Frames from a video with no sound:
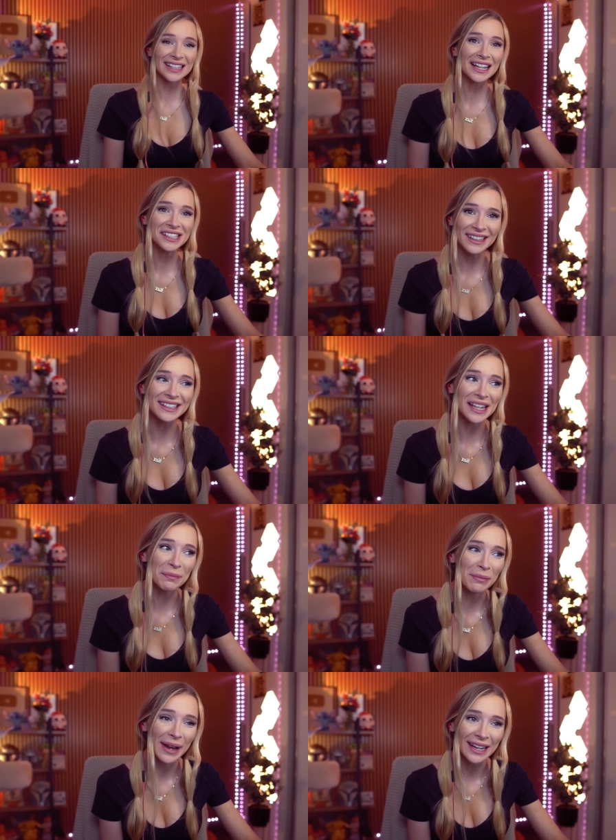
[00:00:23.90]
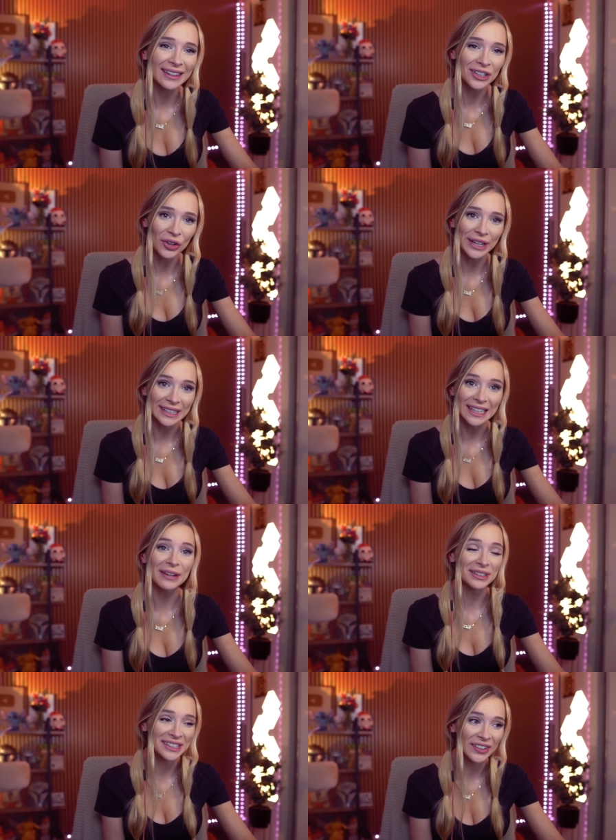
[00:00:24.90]
actually the zebra making the noise. He
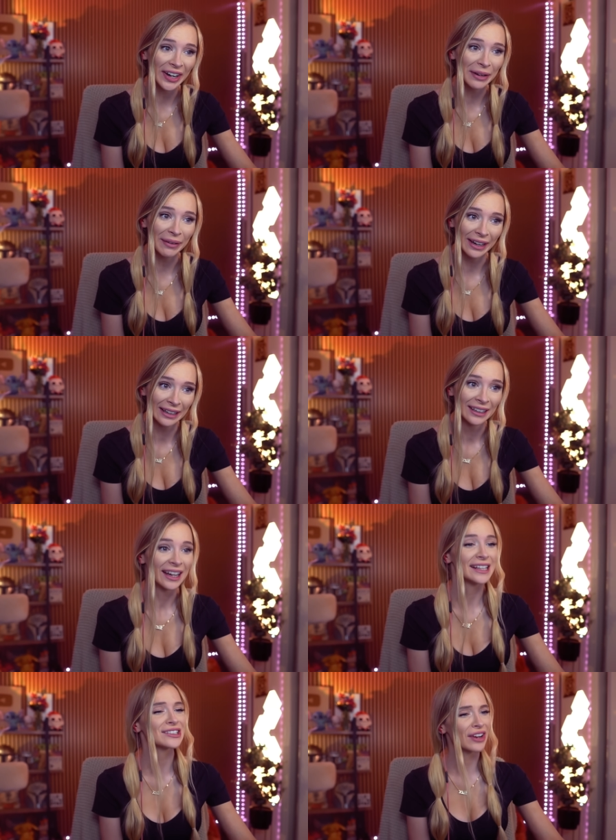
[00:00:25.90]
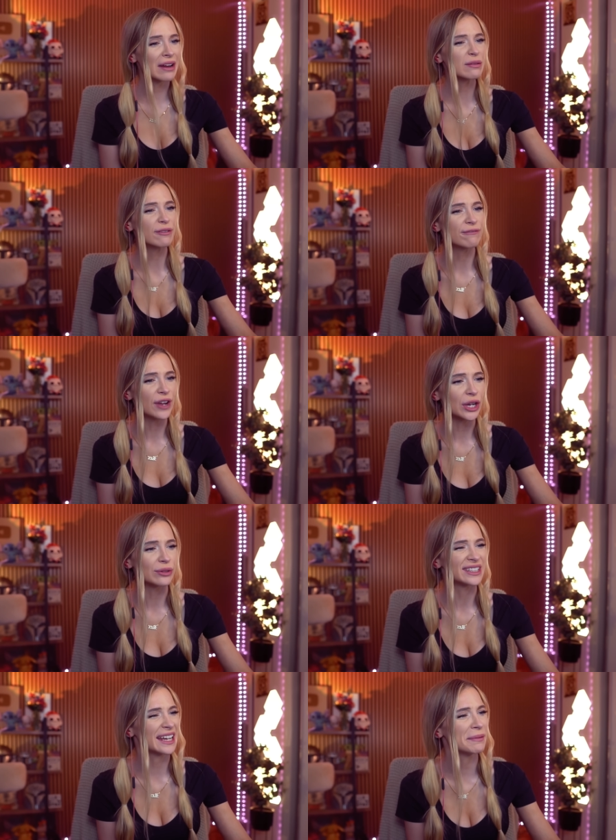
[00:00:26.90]
was screaming. He's screaming for
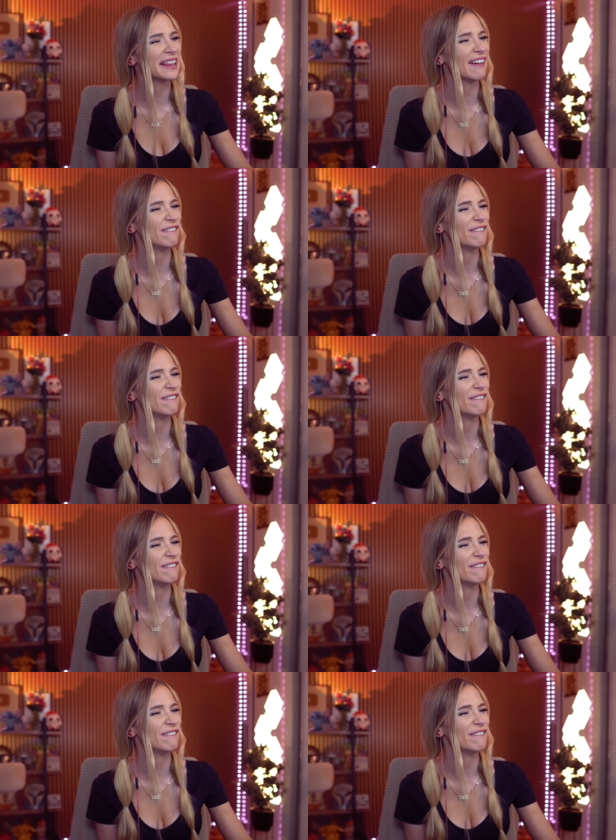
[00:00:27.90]
food. Give me that